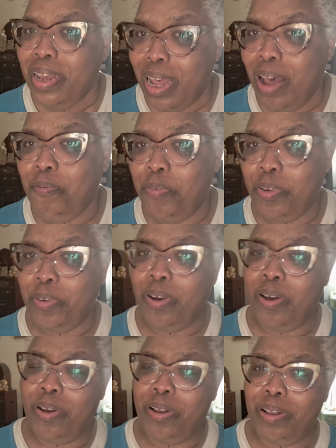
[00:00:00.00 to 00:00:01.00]
come to
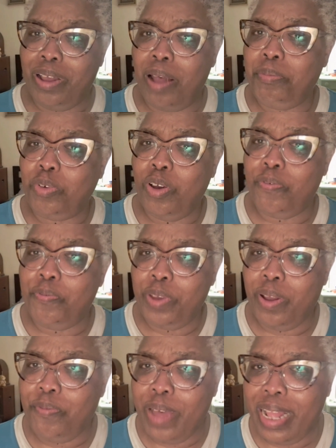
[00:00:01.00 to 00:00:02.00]
a
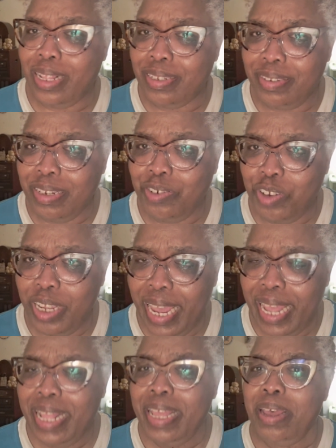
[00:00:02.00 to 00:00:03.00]
final decision
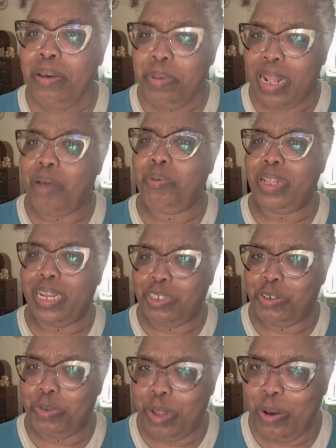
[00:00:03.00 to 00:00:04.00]
yet, but I will
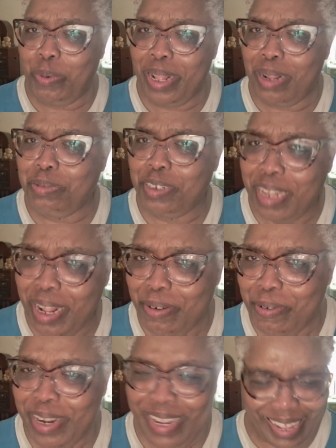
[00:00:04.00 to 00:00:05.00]
let you know. And I'm
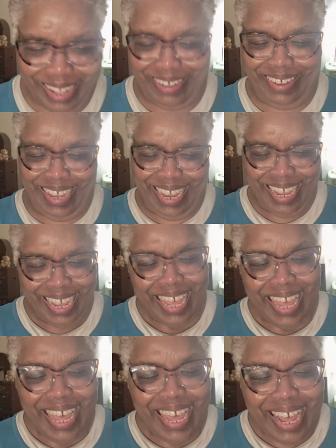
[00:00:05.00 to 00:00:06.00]
stuttering, okay?
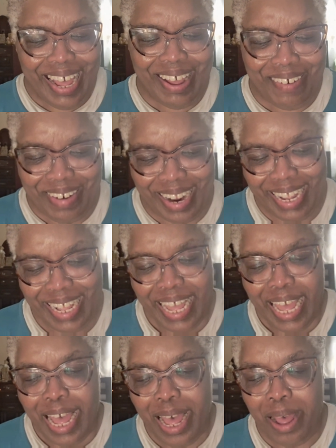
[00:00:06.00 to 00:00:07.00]
All right.
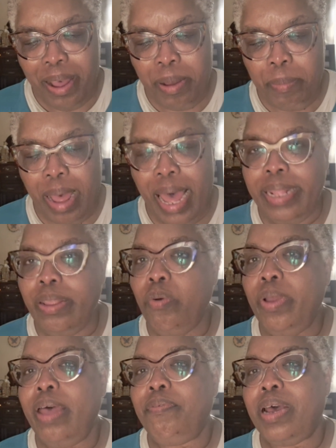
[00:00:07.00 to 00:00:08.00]
I
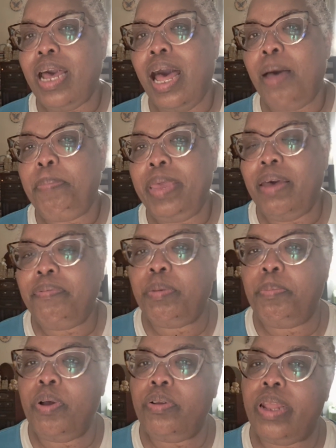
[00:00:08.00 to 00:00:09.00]
don't have a copy of the
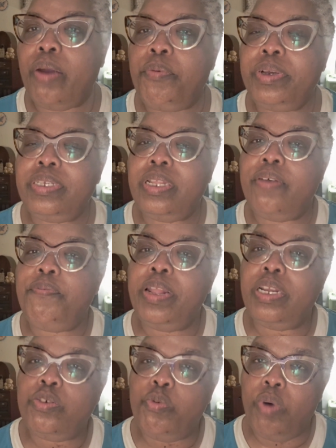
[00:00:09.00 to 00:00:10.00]
book that I recently
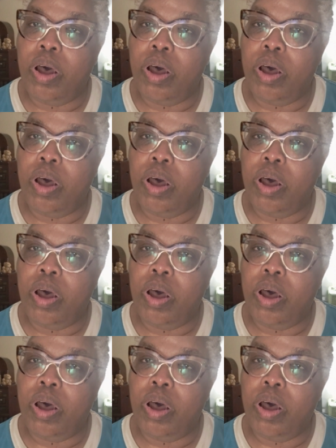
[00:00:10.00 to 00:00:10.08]
finished